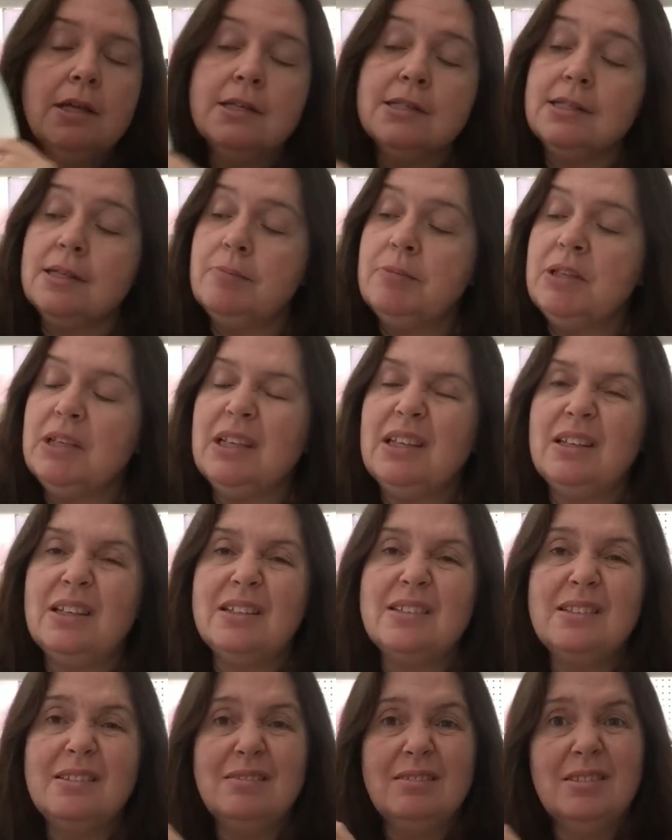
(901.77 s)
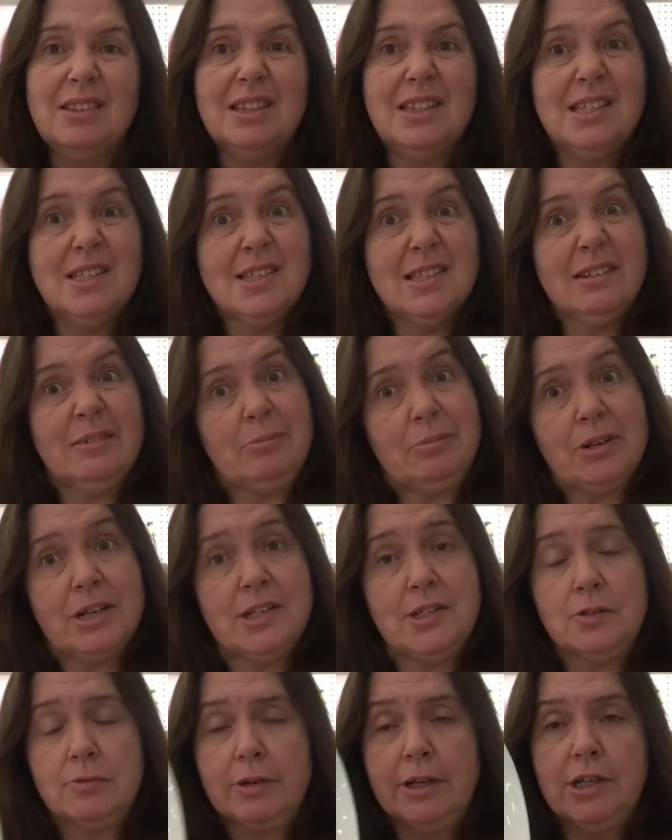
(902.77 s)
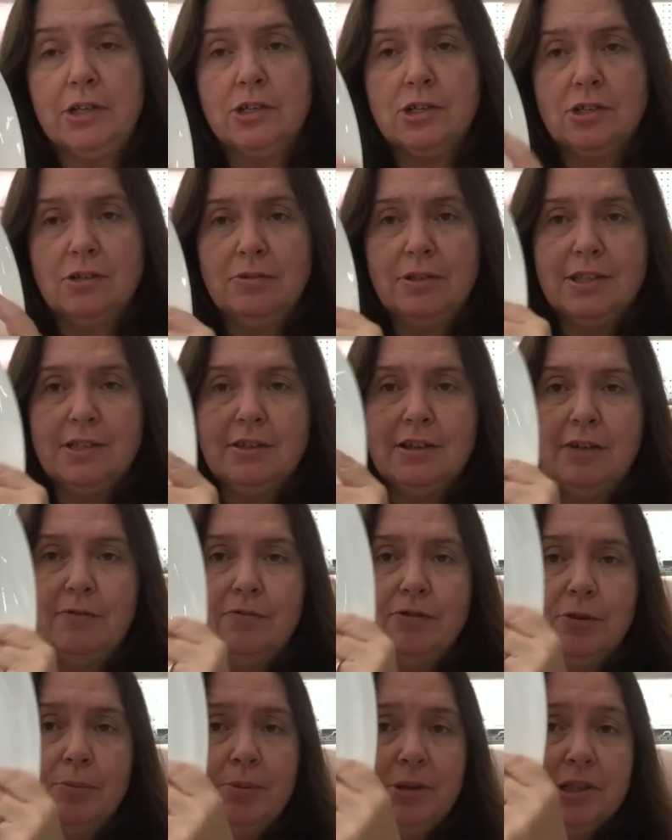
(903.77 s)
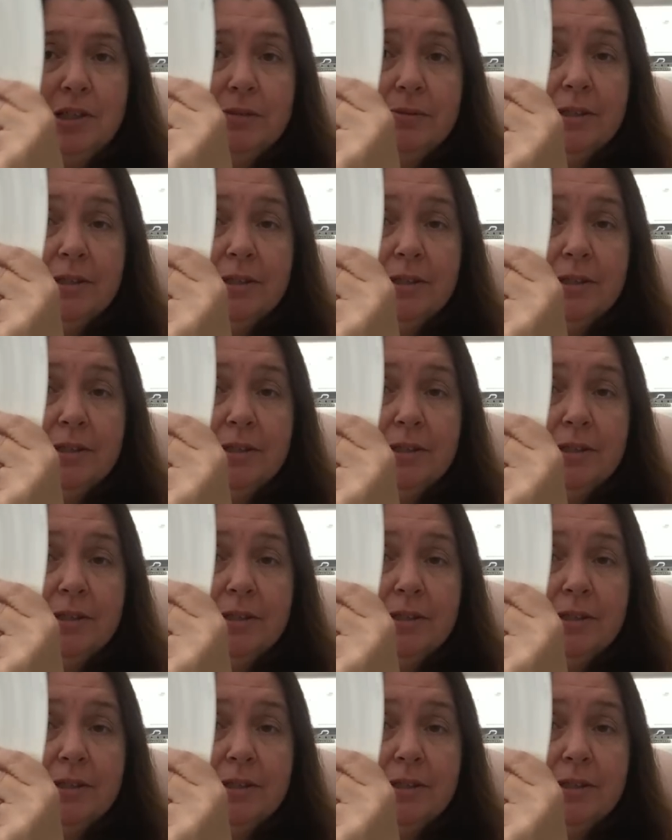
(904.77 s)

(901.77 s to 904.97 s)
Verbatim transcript: something in a decent price range. So I thought for buck